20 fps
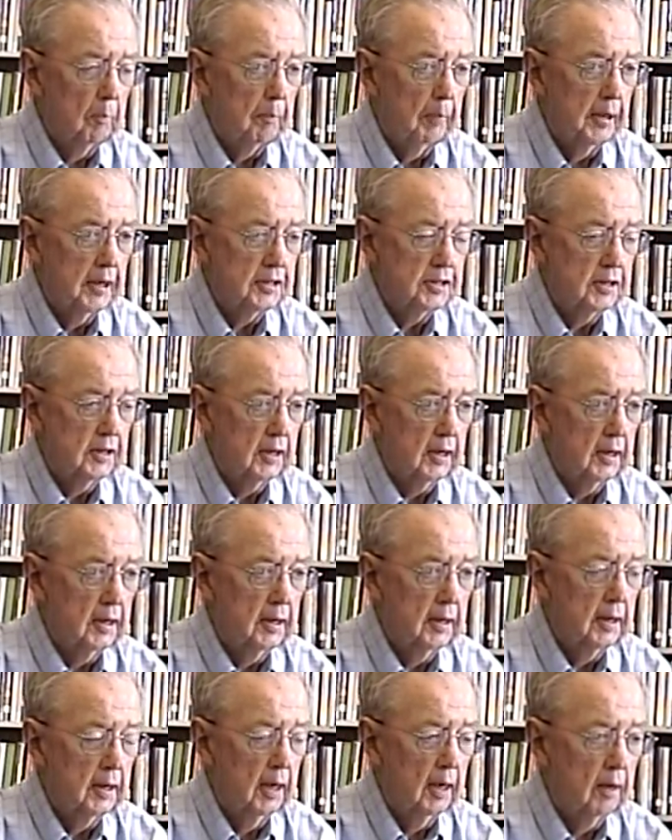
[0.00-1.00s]

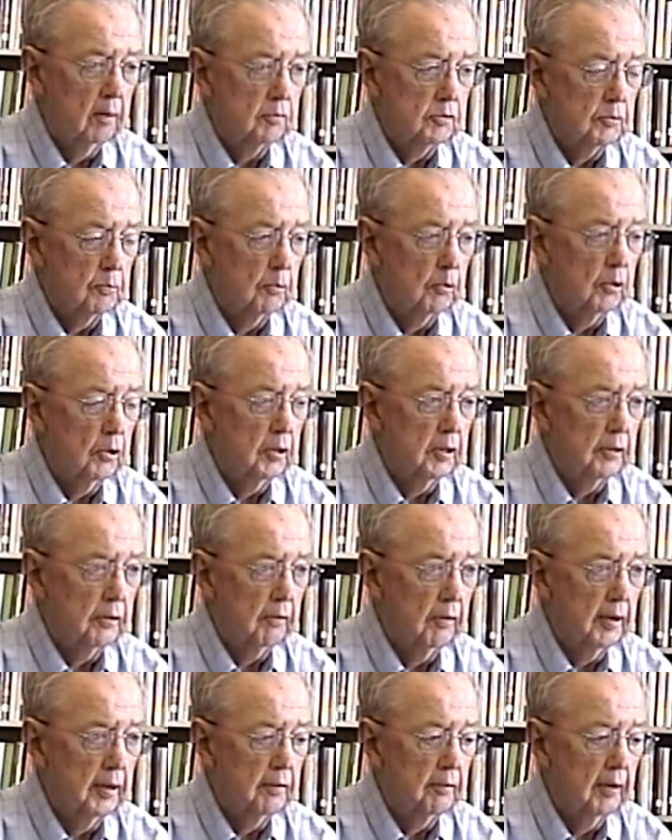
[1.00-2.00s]
Basically, I was born in
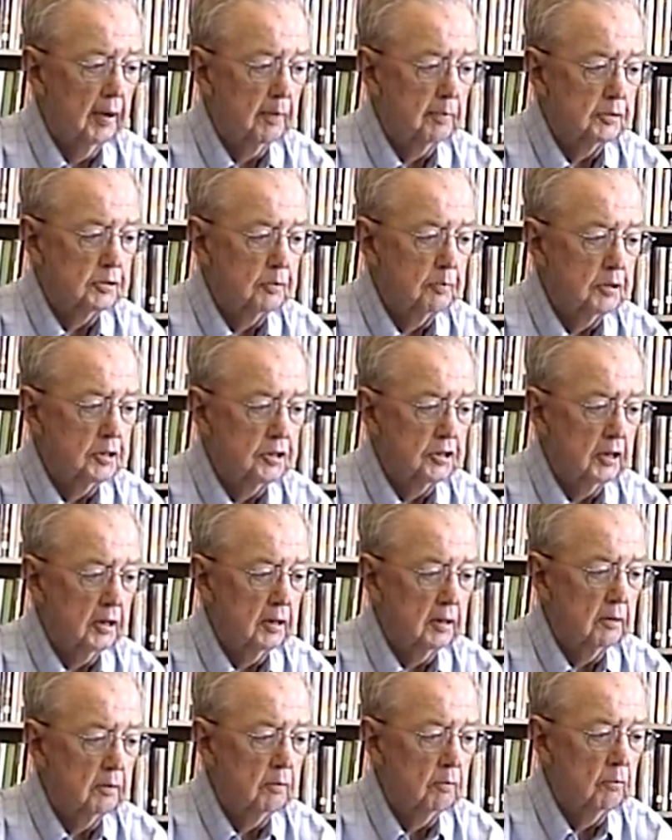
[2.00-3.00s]
Grand Rapids,
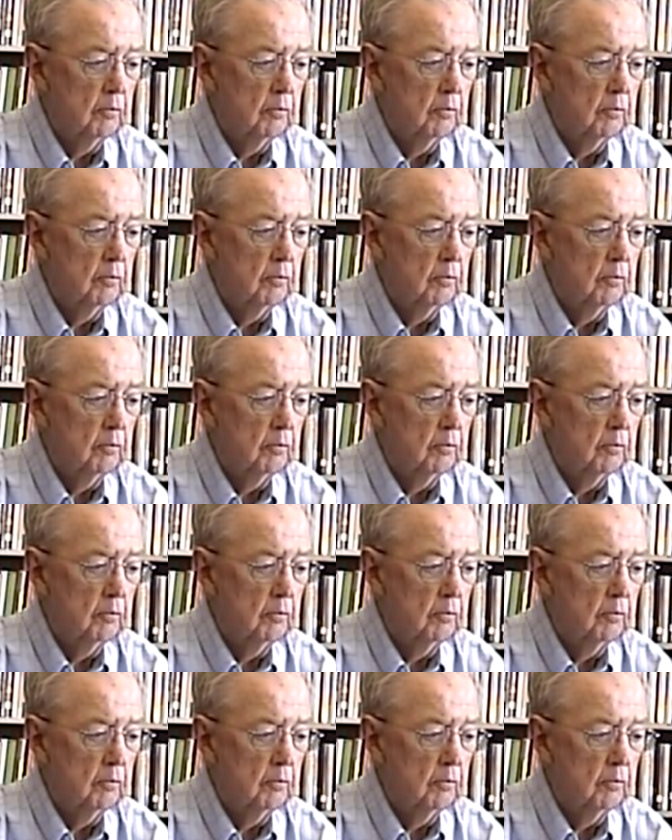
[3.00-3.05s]
Michigan.